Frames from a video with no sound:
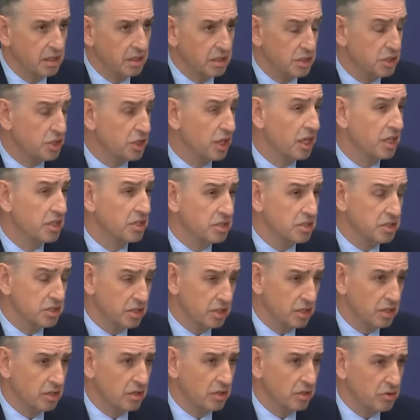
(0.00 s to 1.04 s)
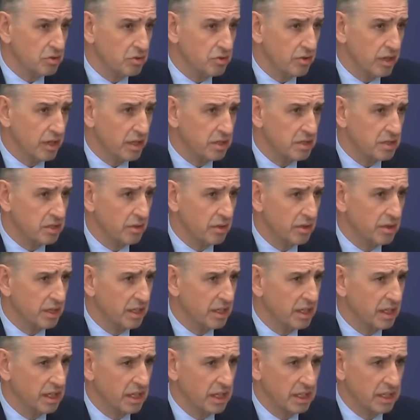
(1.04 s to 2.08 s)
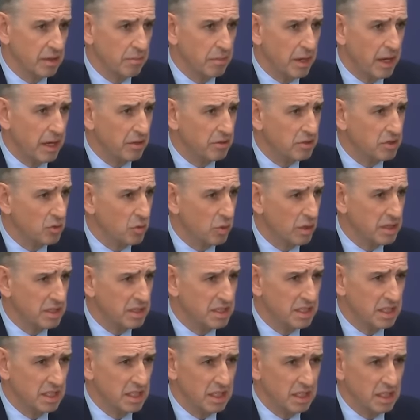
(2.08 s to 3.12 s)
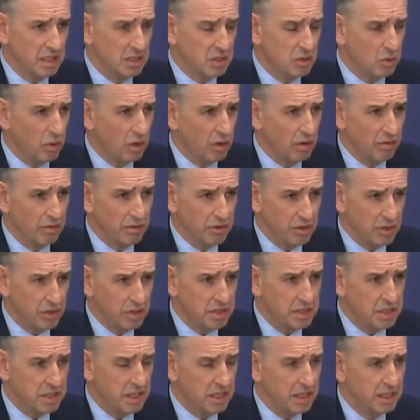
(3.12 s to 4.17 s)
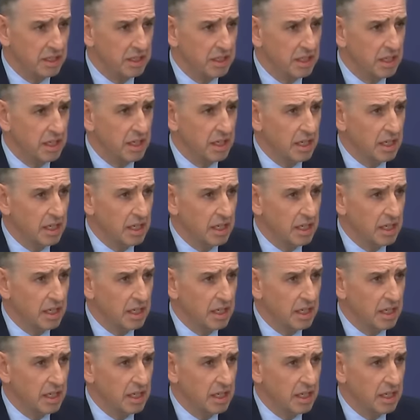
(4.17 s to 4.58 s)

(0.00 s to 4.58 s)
the changes to the contract, so I think in about 2012-13